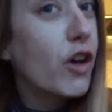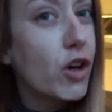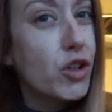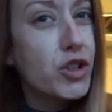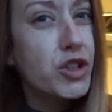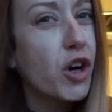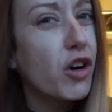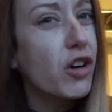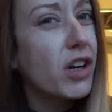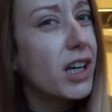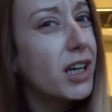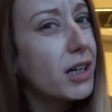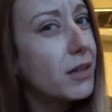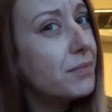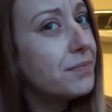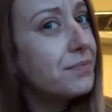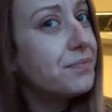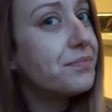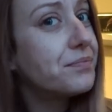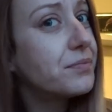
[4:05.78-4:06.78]
hot chocolate.
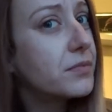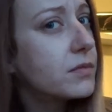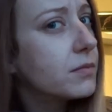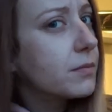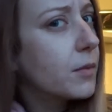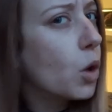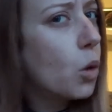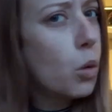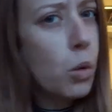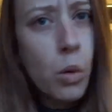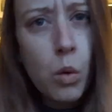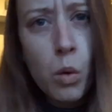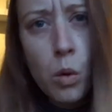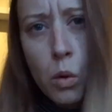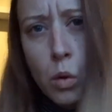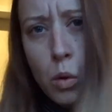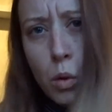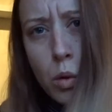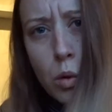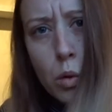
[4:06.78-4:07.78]

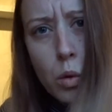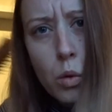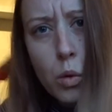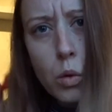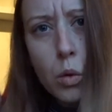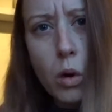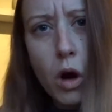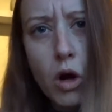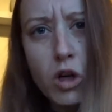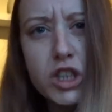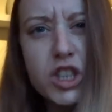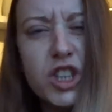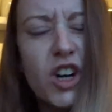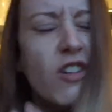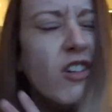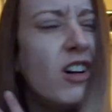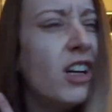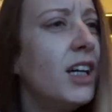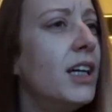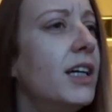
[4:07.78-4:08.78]
Ooh, hot
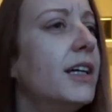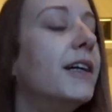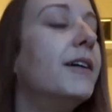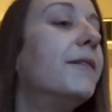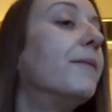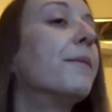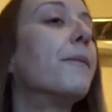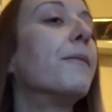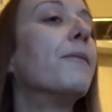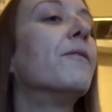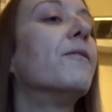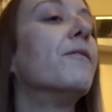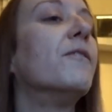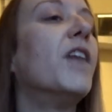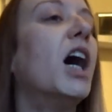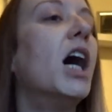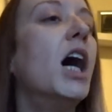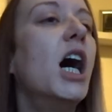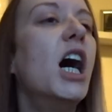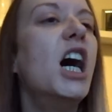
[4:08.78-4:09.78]
chocolate.
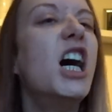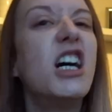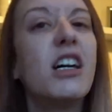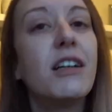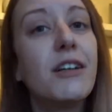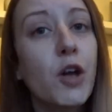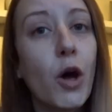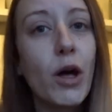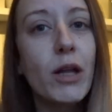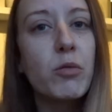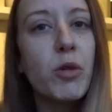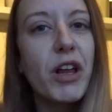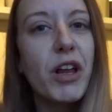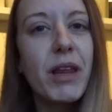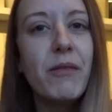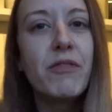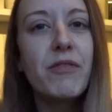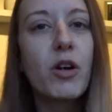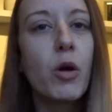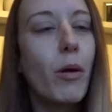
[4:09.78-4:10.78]
No, I've had one of
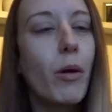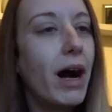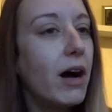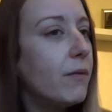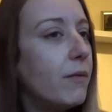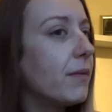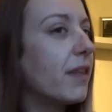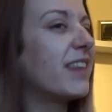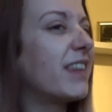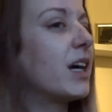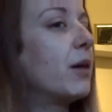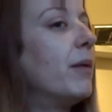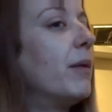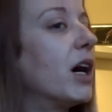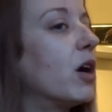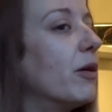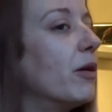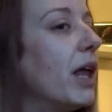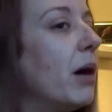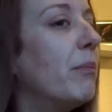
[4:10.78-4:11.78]
them for a while. I think I might
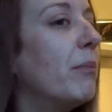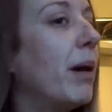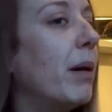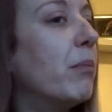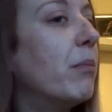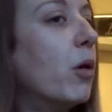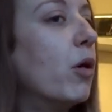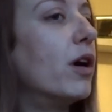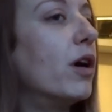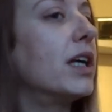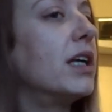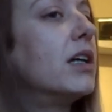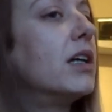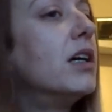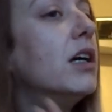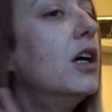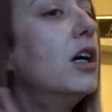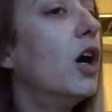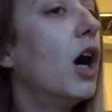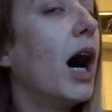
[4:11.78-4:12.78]
go with that bad boy.
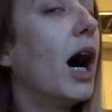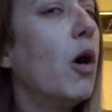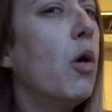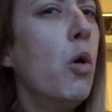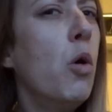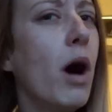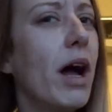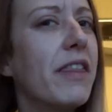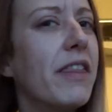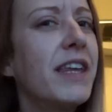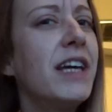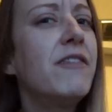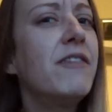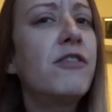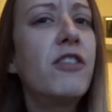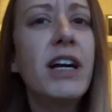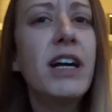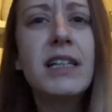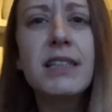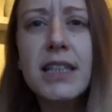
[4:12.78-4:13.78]
Oh, I think
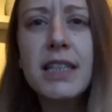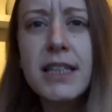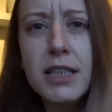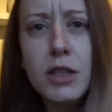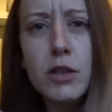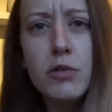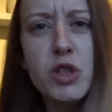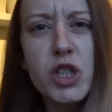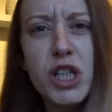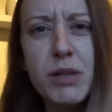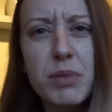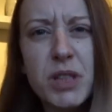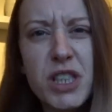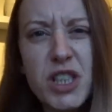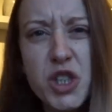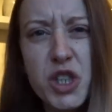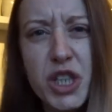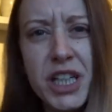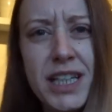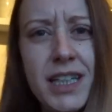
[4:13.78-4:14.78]
Freya said they do chips and
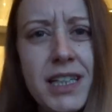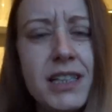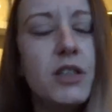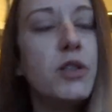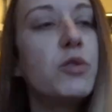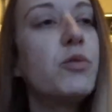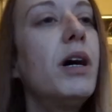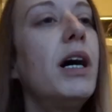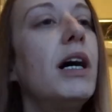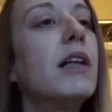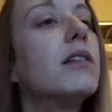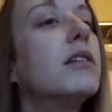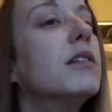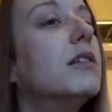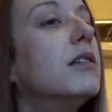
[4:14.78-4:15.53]
cheese as well.